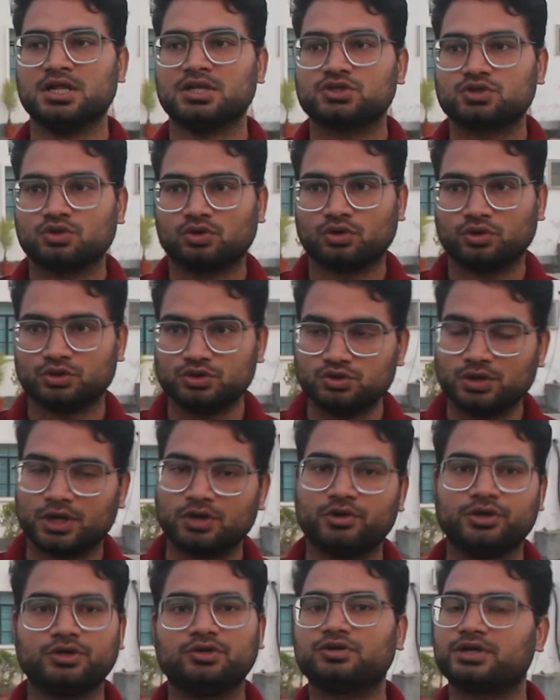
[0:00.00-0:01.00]
So you are
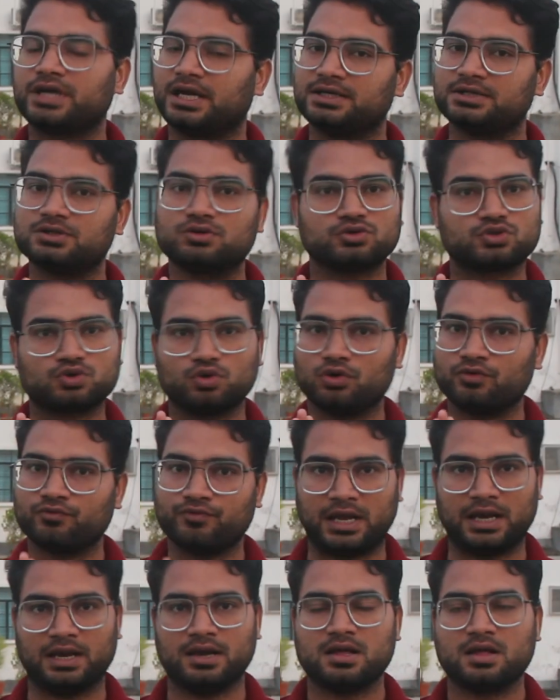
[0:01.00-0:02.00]
going to tend to score
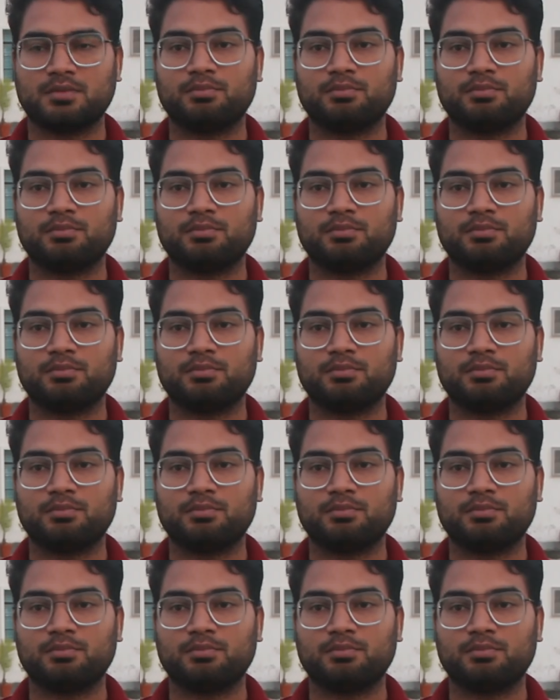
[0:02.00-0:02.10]
well,